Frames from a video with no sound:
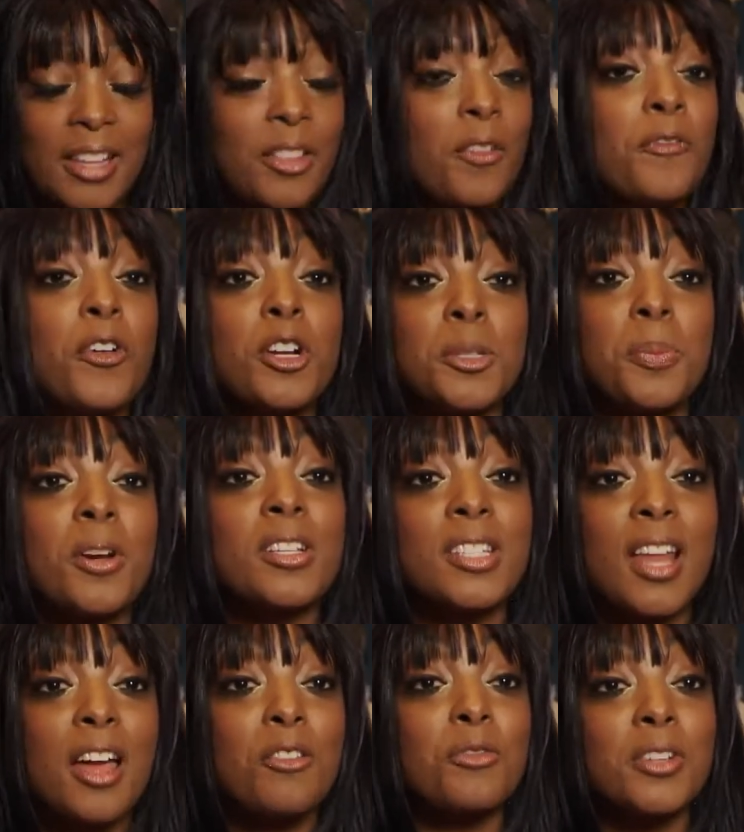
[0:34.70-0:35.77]
Like, the
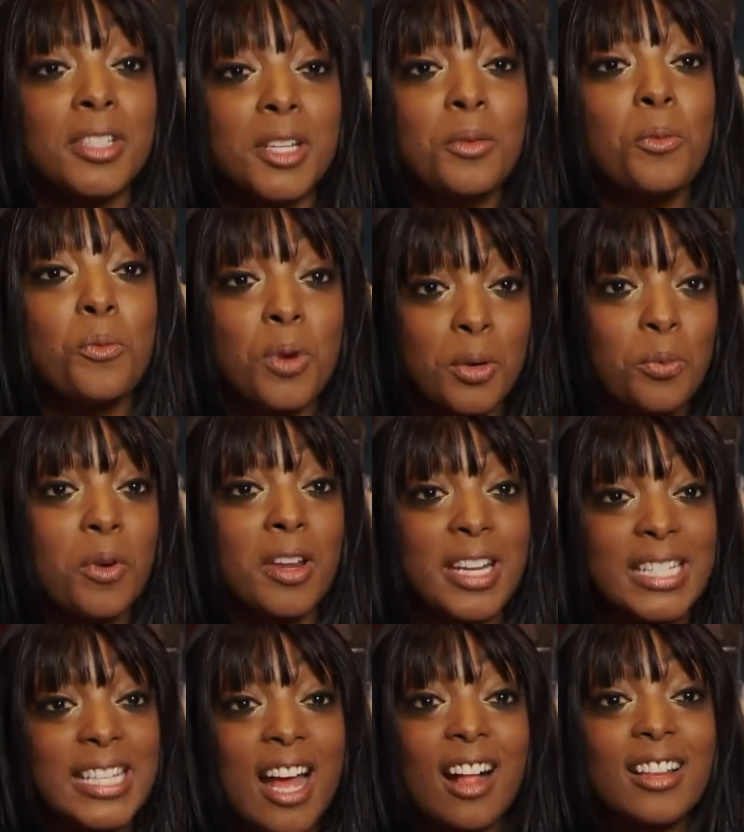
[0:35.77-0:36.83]
first person I really
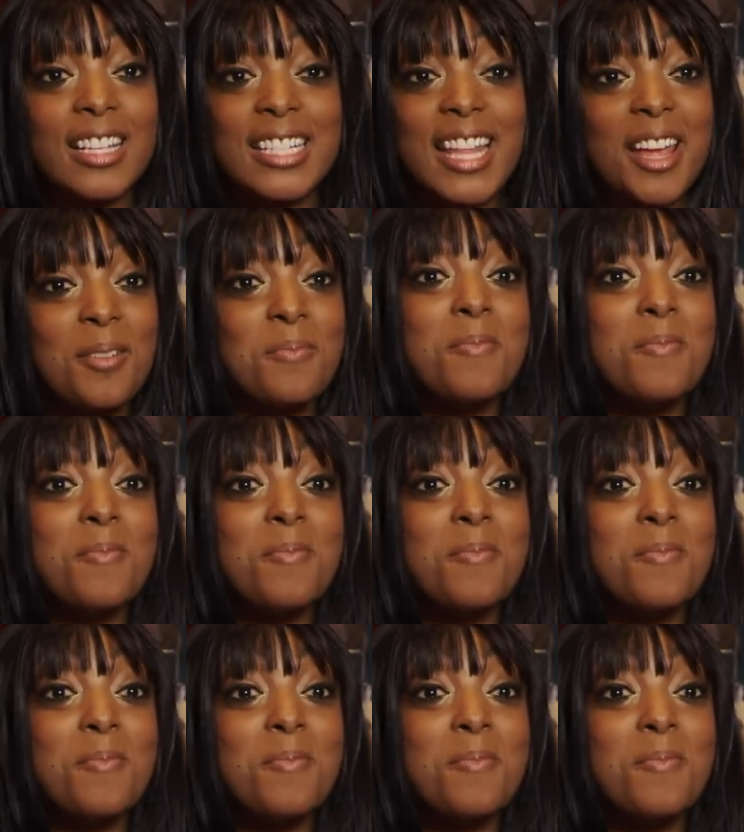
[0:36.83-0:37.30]
would want to tell is